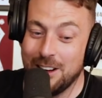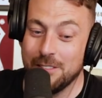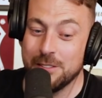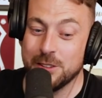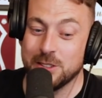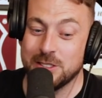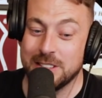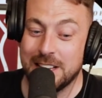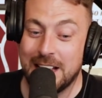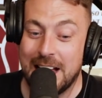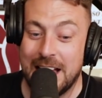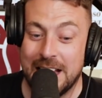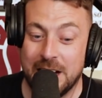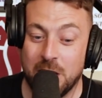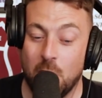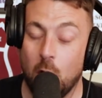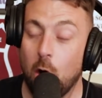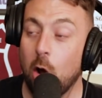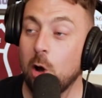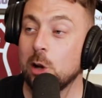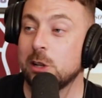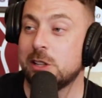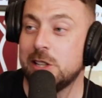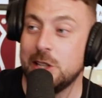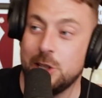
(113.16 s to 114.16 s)
obviously at
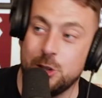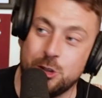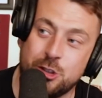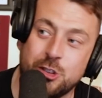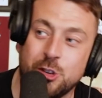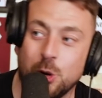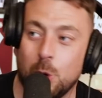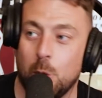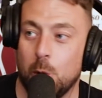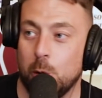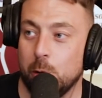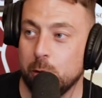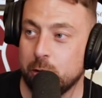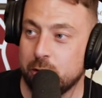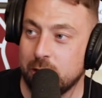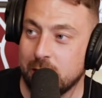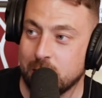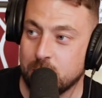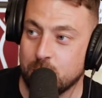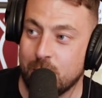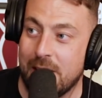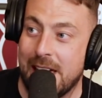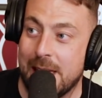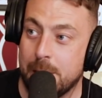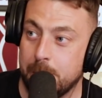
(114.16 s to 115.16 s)
all these shows,
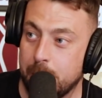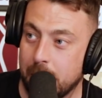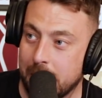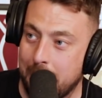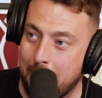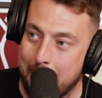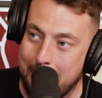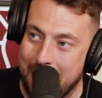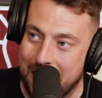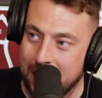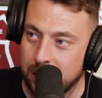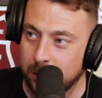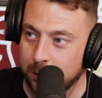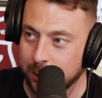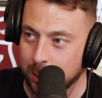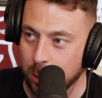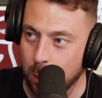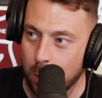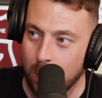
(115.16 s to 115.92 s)
it's ran by a man on a